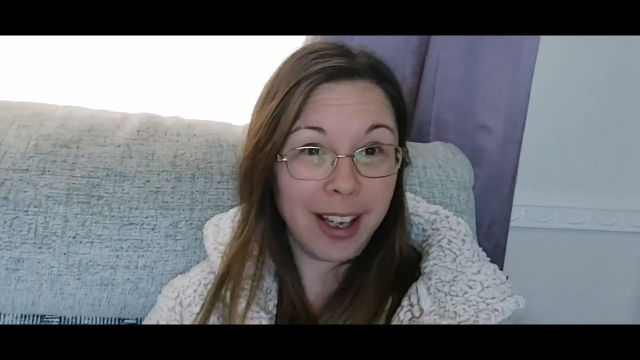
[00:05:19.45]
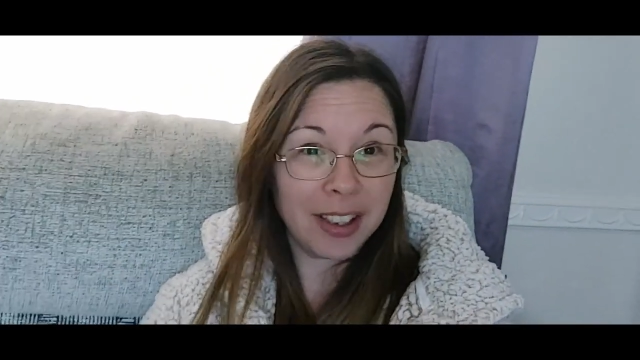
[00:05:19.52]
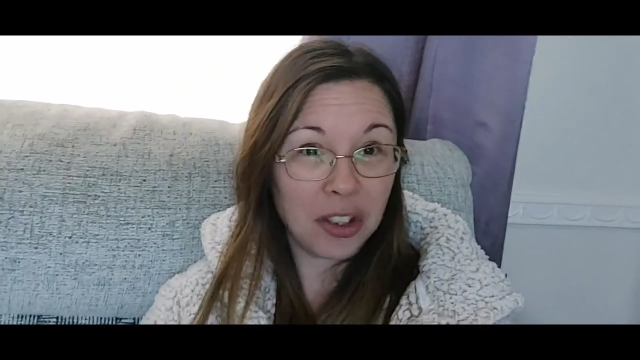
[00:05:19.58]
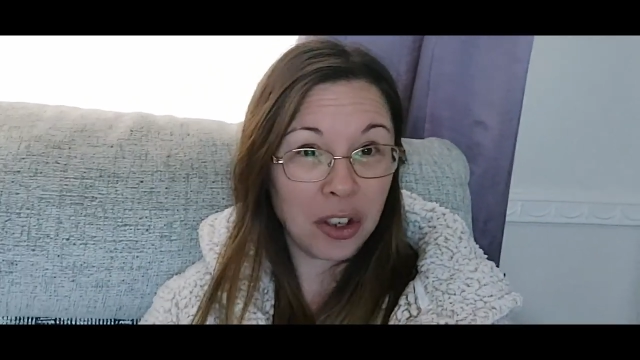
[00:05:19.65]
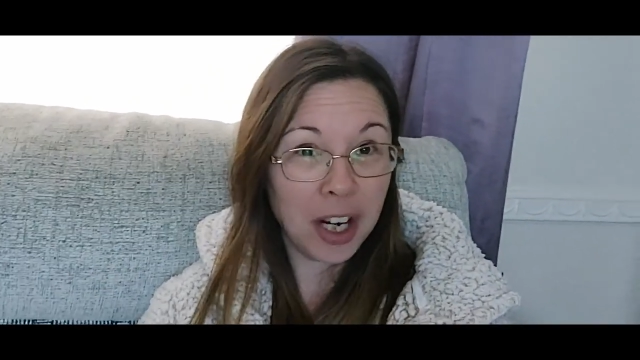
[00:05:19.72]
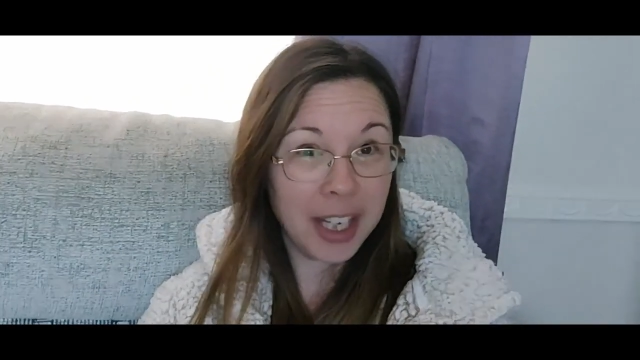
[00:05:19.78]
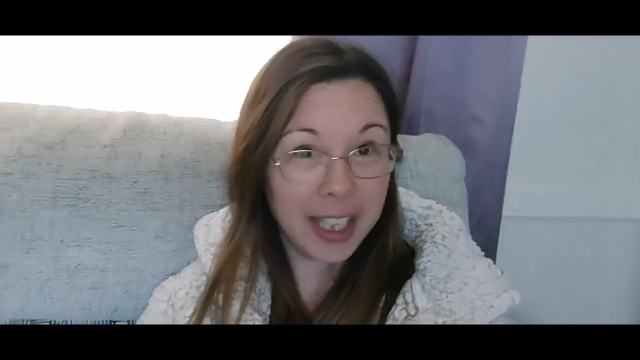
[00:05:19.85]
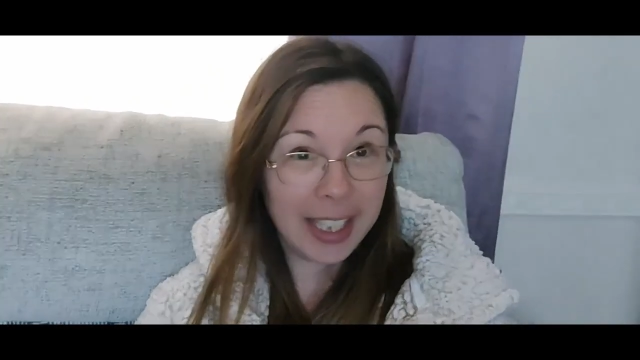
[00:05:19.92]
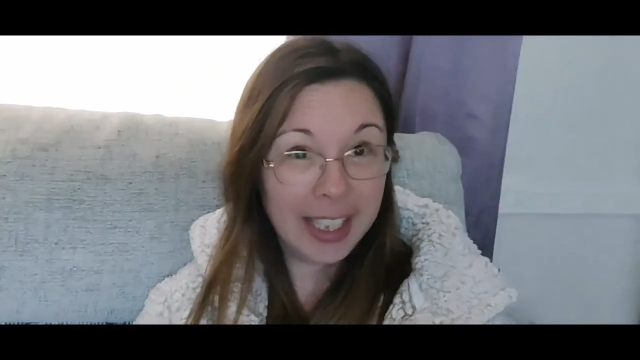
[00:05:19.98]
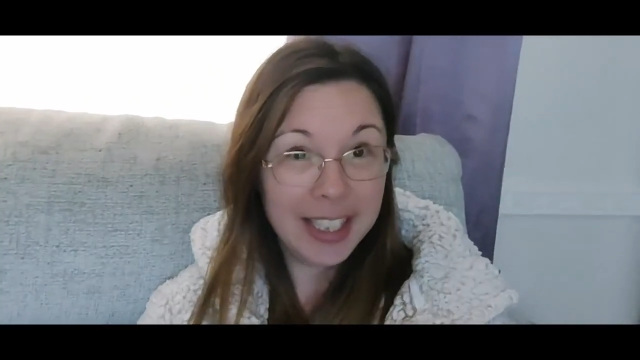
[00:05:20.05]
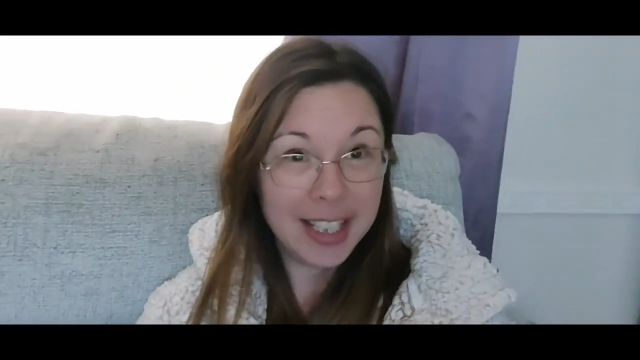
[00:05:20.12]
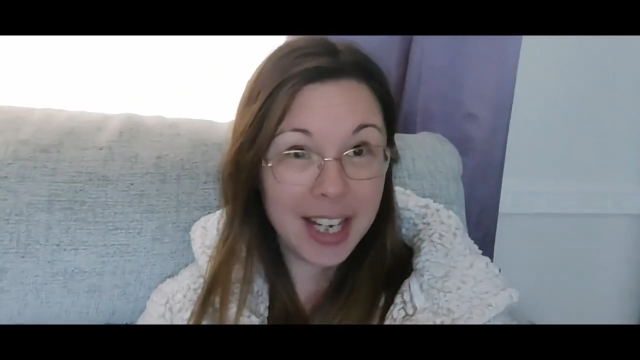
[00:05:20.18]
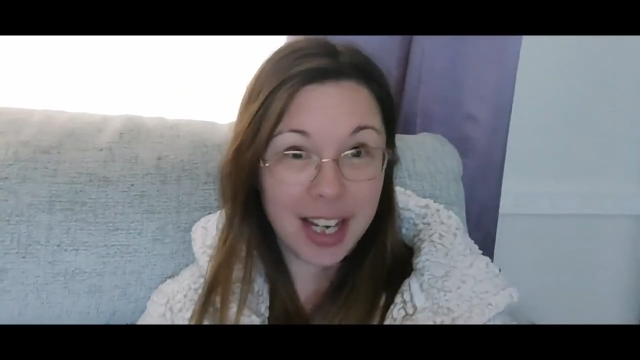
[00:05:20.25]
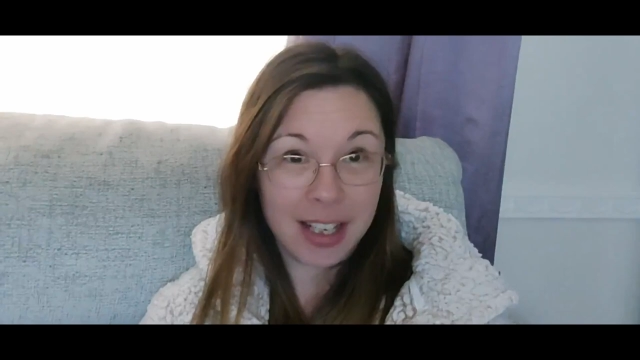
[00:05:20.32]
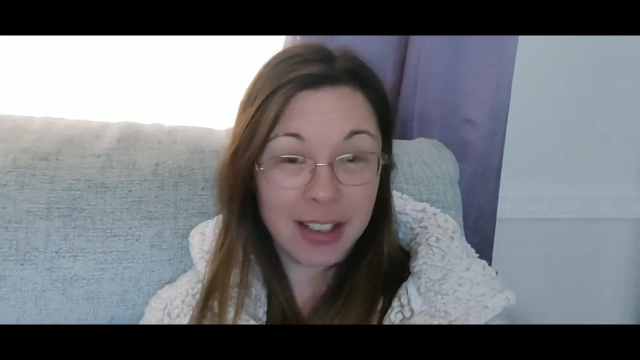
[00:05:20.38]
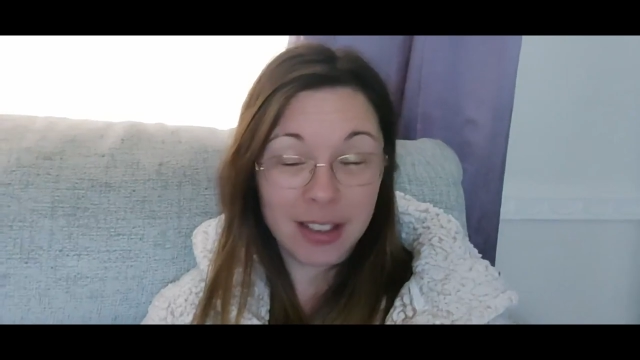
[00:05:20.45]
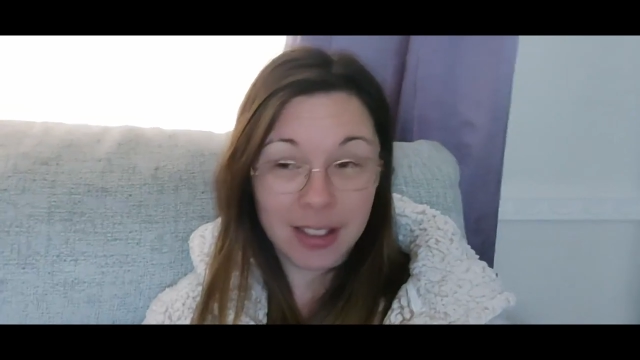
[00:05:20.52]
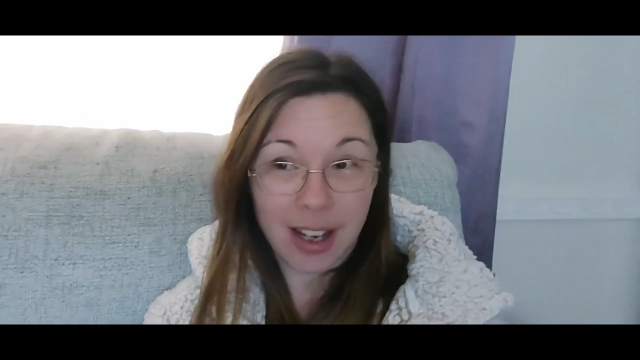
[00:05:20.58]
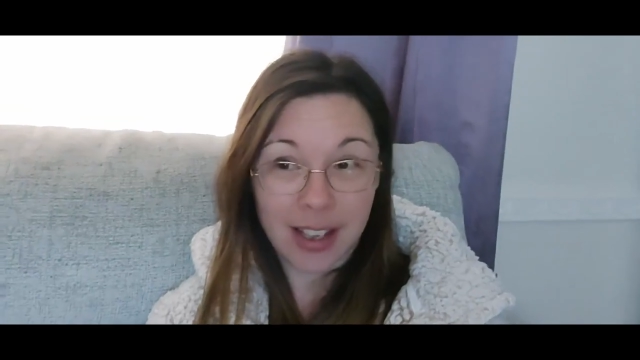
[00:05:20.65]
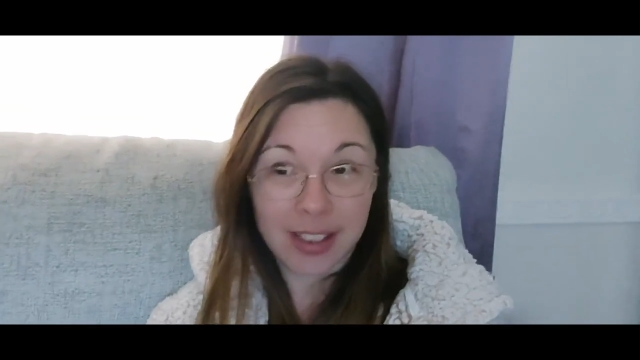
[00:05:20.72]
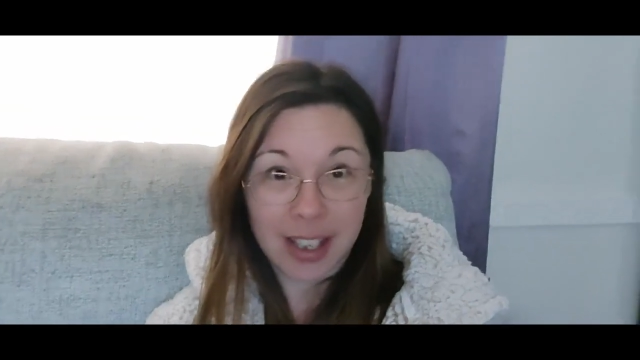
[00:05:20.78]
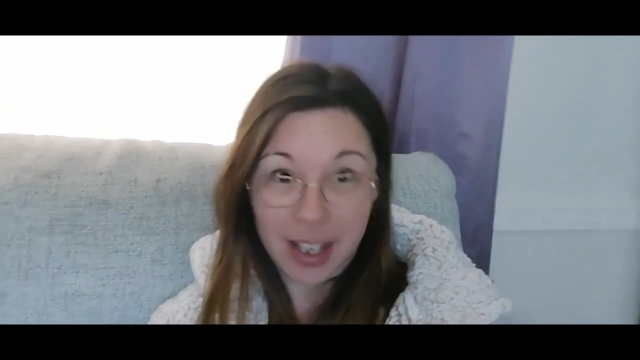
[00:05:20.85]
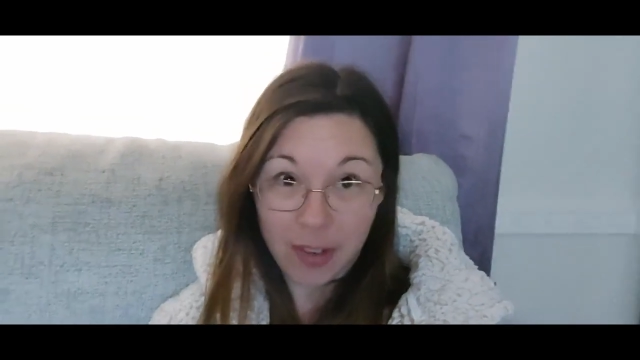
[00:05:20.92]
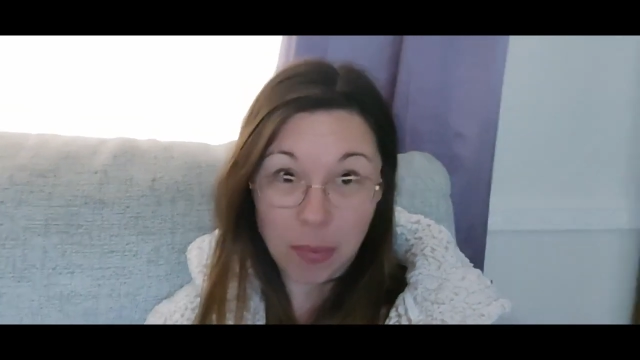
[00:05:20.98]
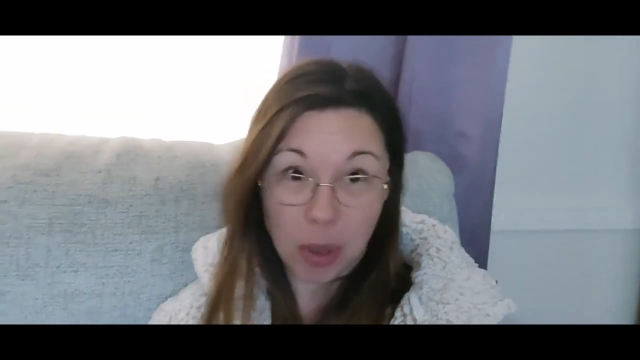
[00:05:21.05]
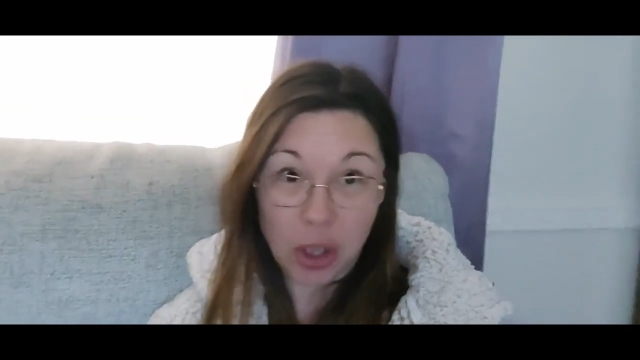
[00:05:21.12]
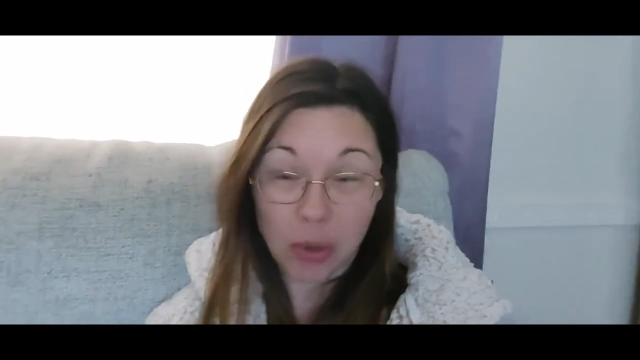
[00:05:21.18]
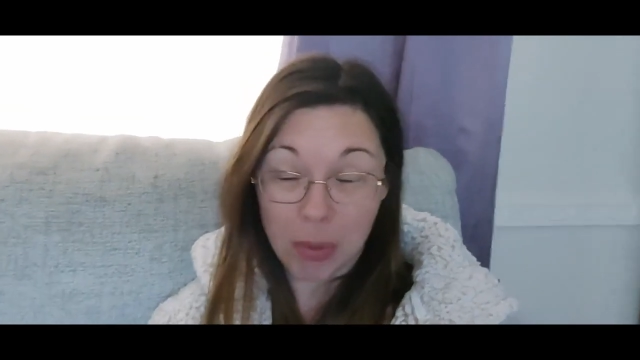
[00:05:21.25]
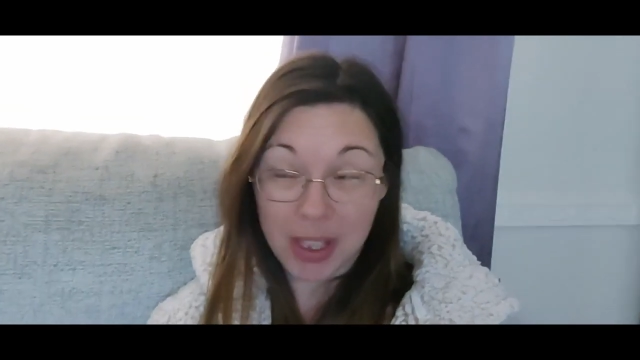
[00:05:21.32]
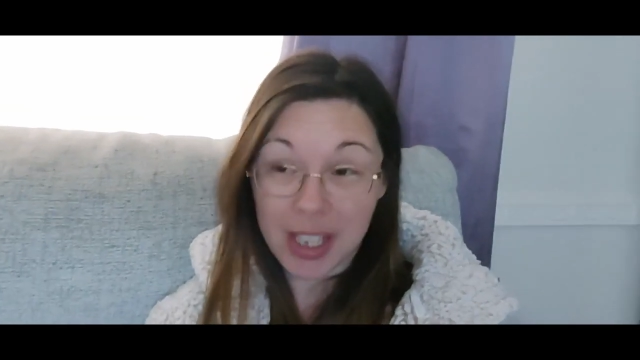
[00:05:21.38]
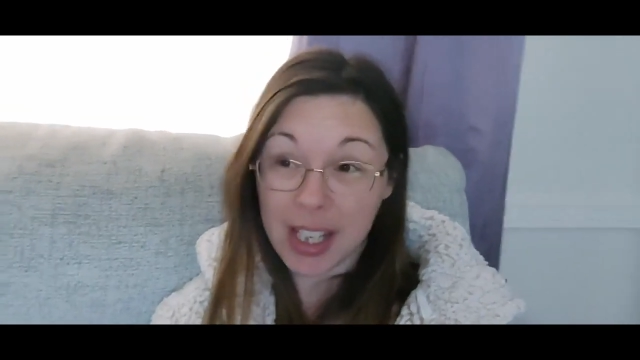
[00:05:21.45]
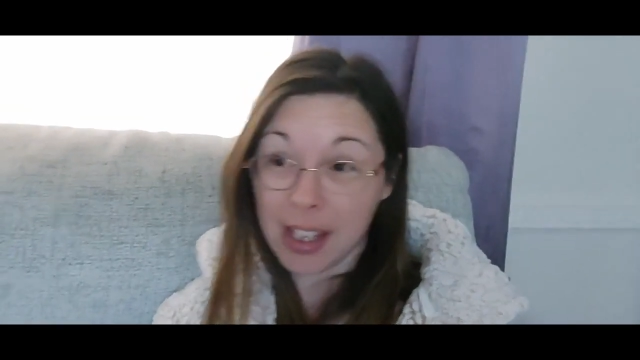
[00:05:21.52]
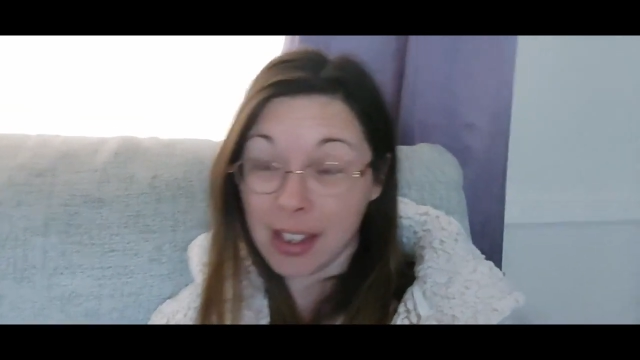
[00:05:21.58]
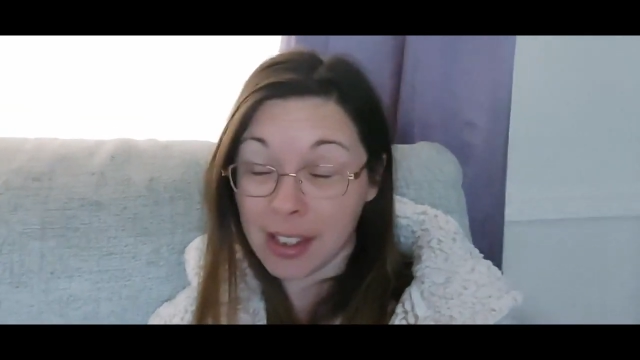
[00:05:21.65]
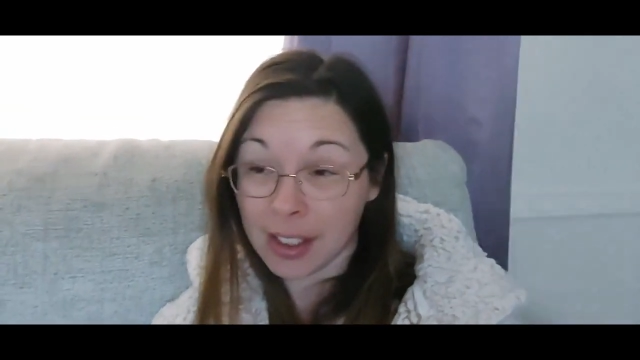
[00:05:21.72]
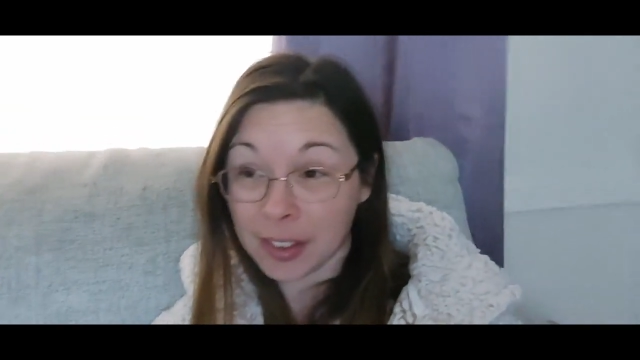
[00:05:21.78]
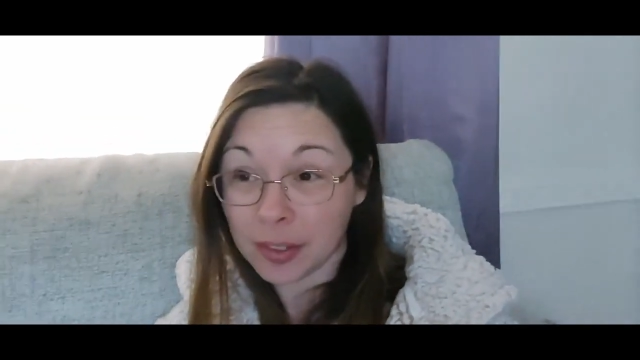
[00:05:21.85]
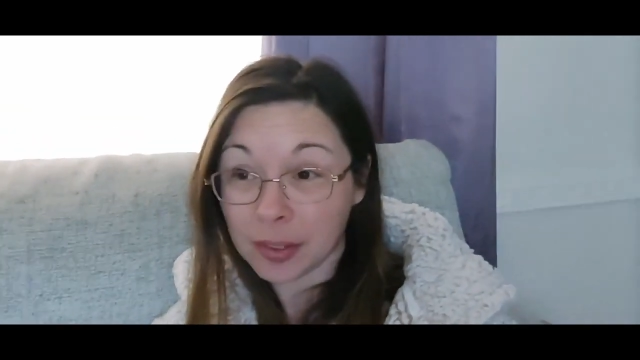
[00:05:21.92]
I don't like eating until I've brushed my teeth.